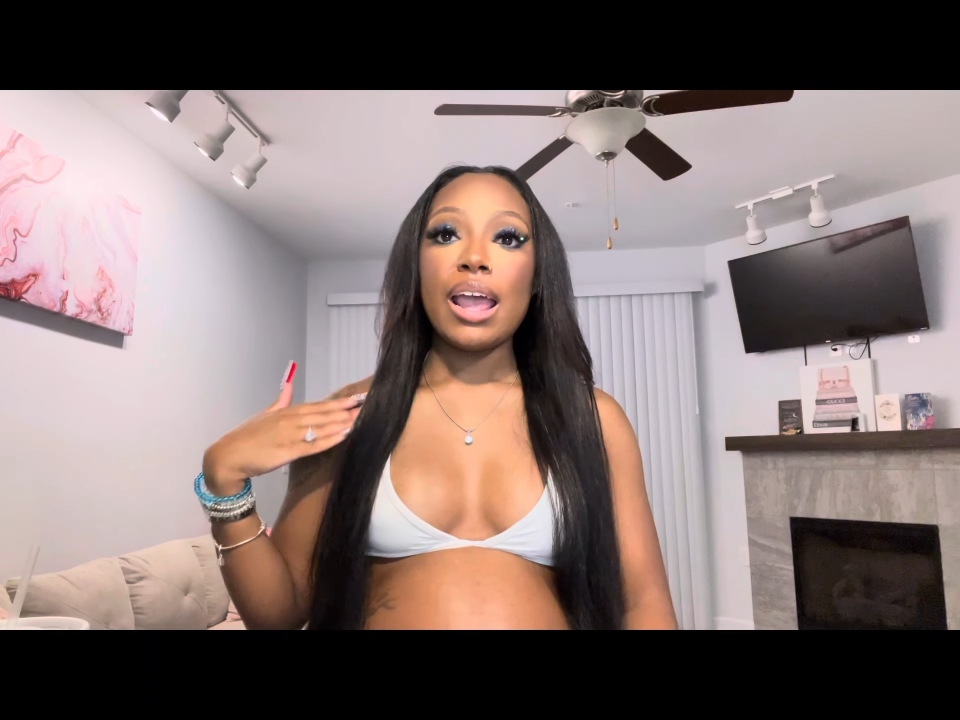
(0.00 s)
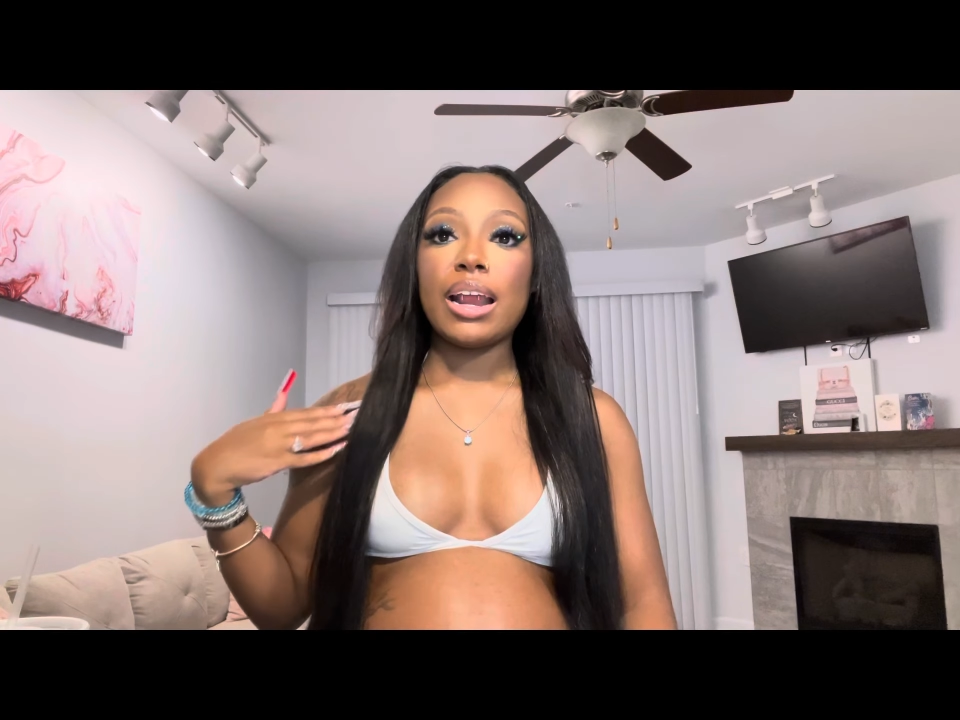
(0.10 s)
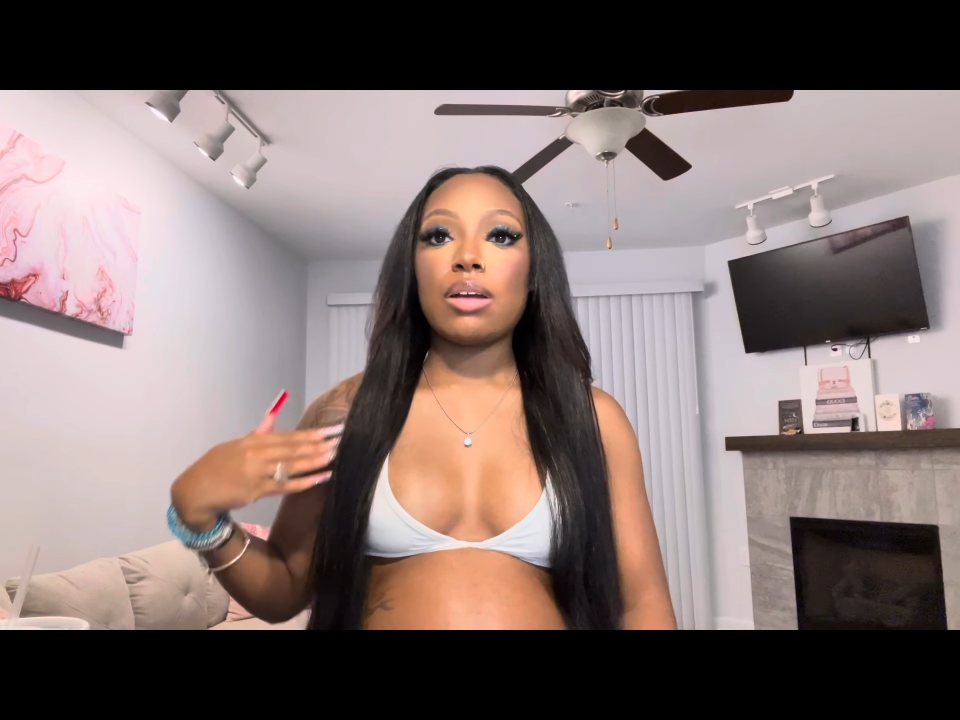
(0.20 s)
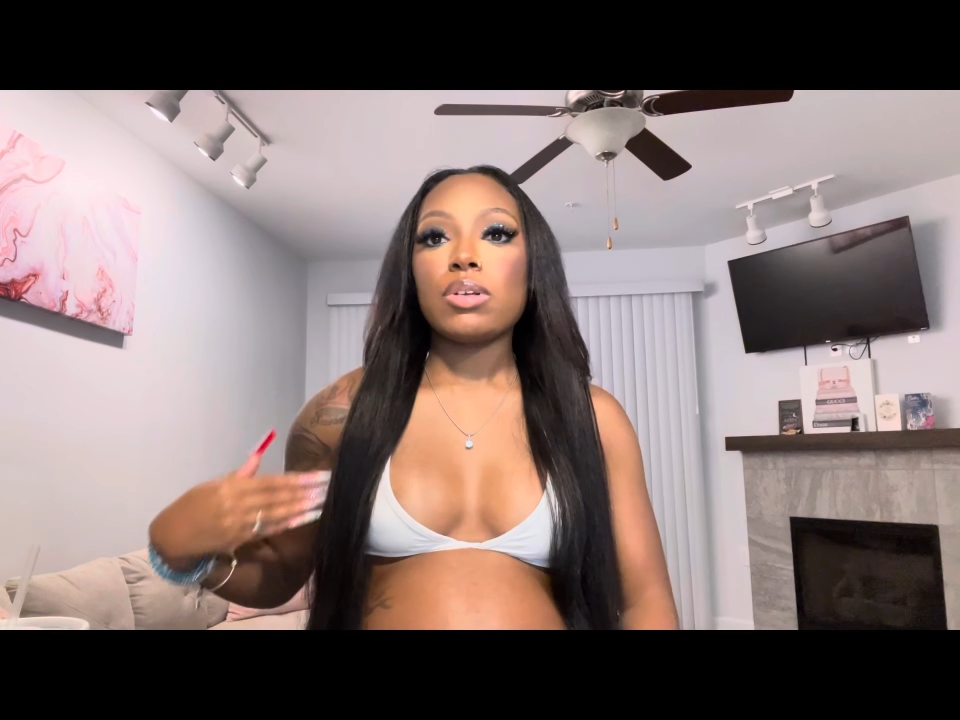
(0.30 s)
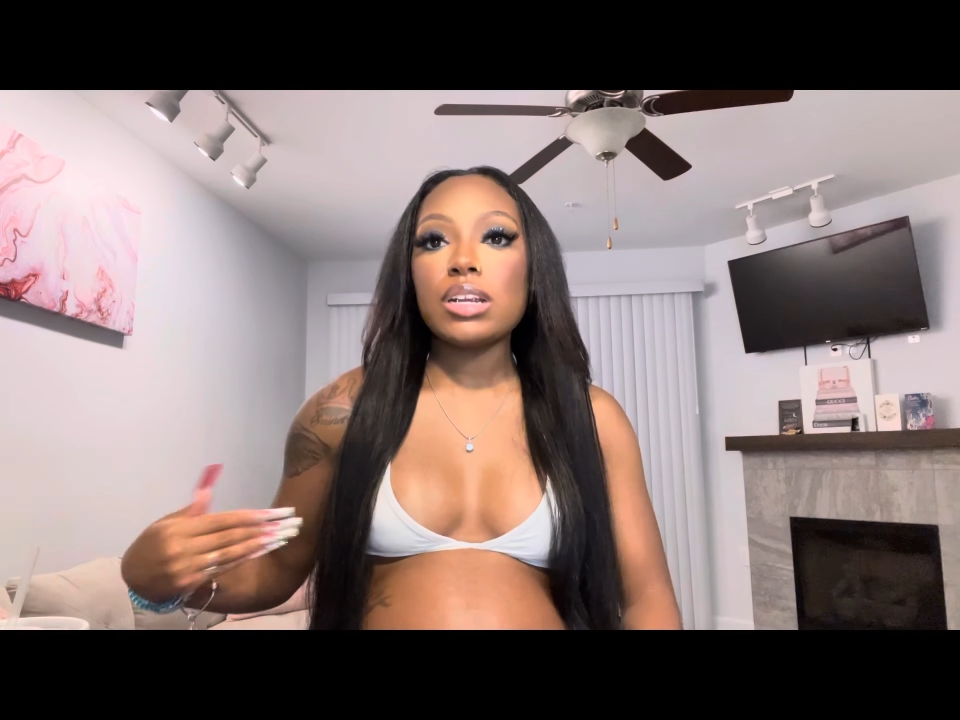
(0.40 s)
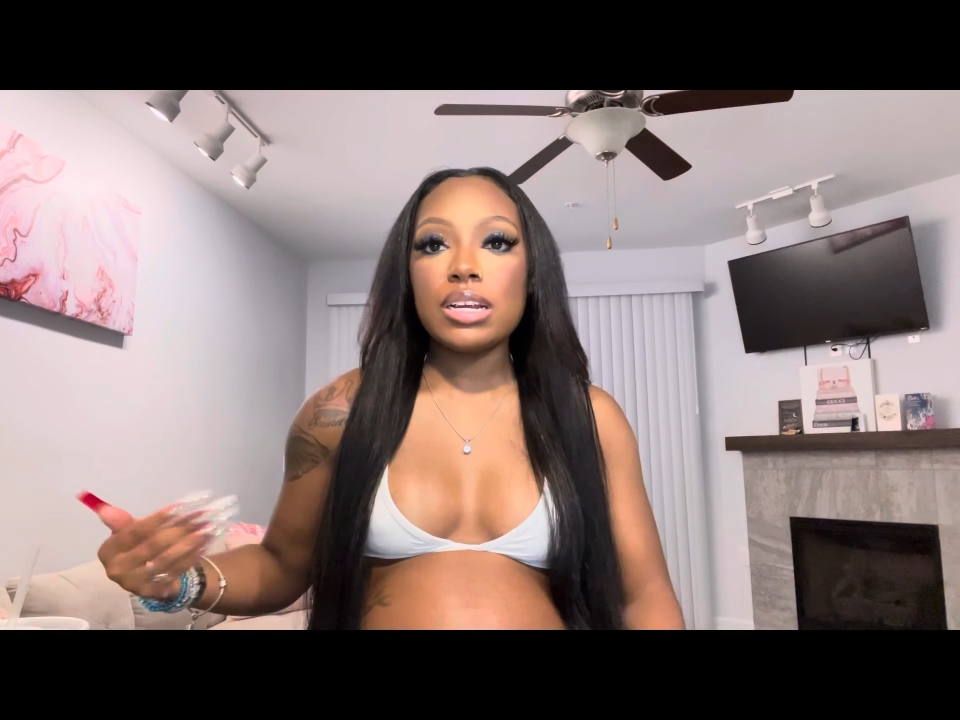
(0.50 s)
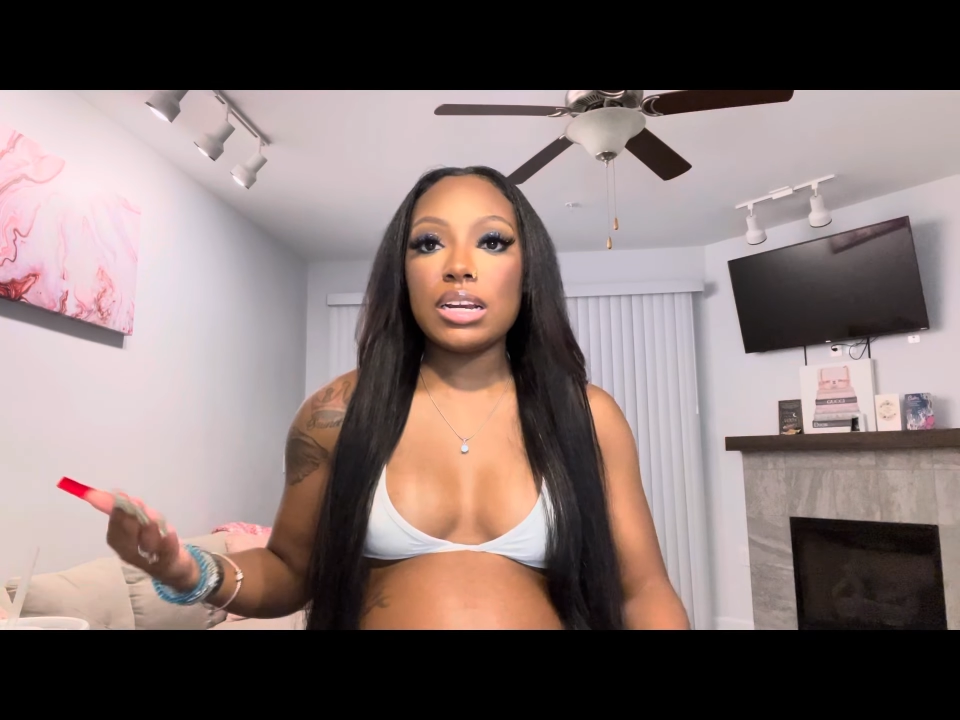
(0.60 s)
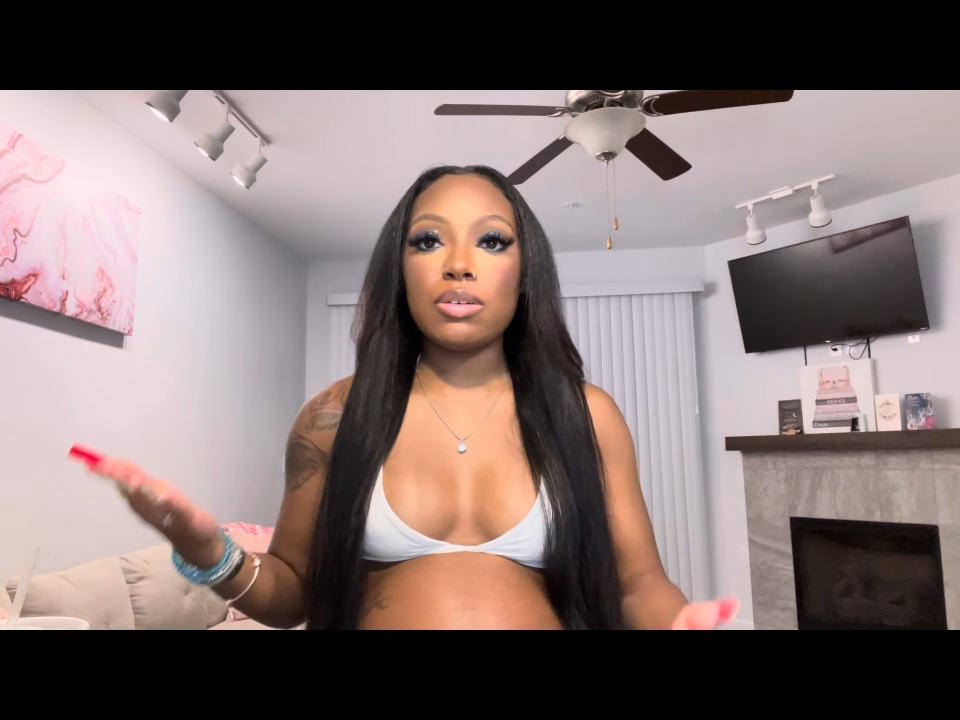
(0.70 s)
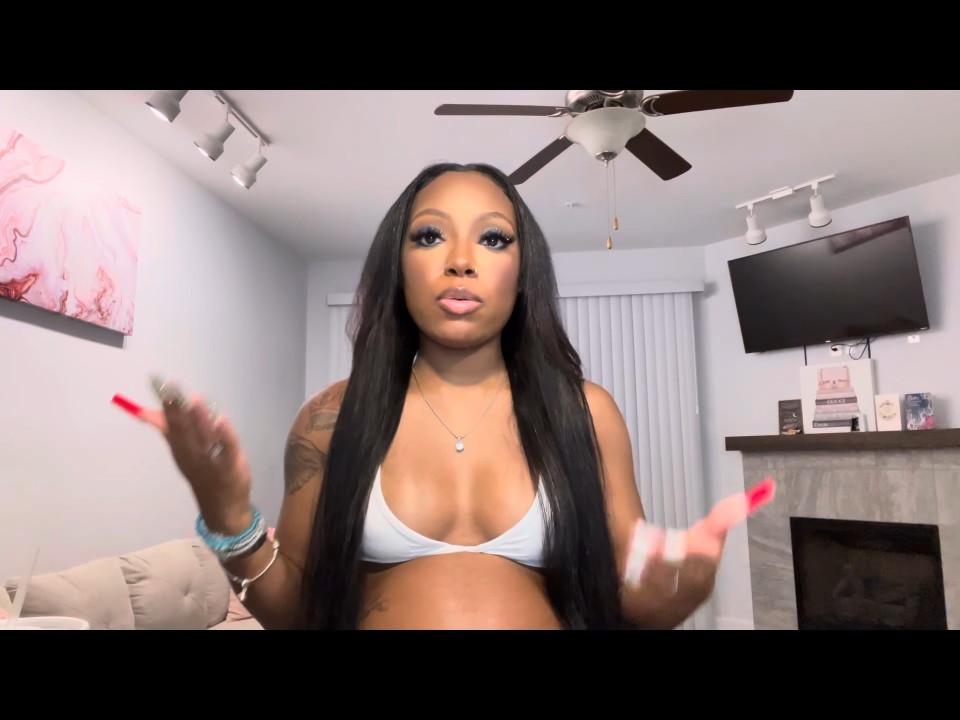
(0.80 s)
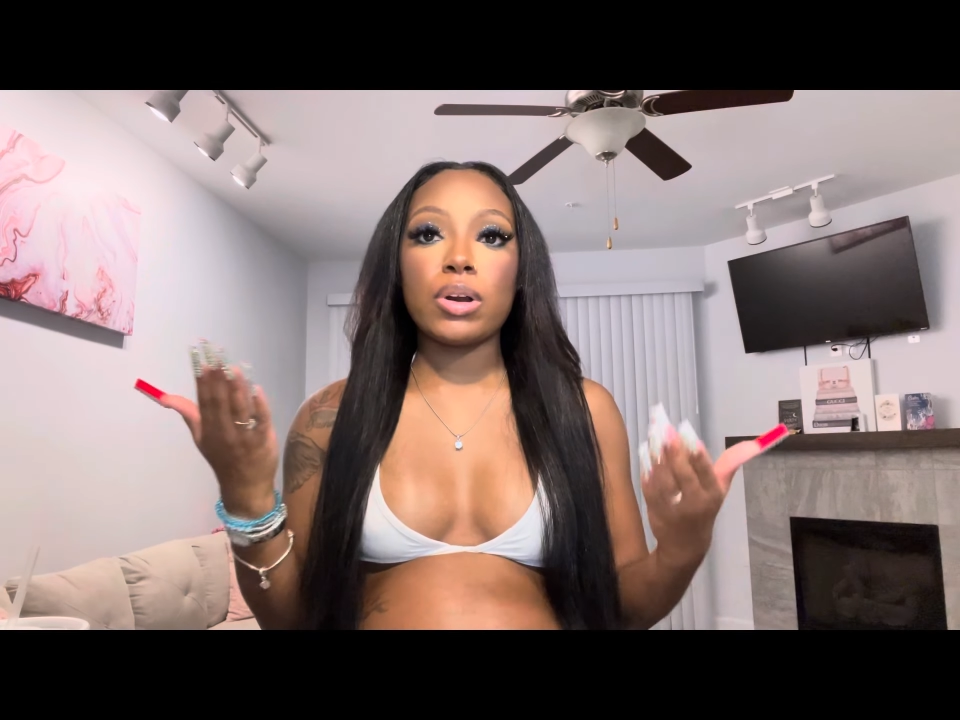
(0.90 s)
And I really
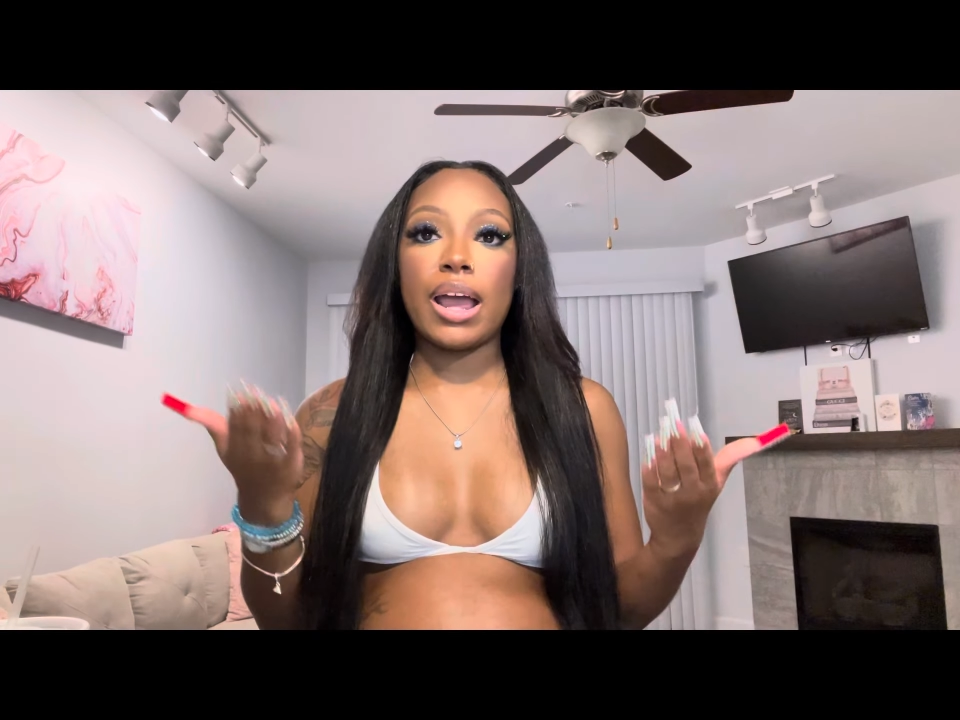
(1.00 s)
didn't even want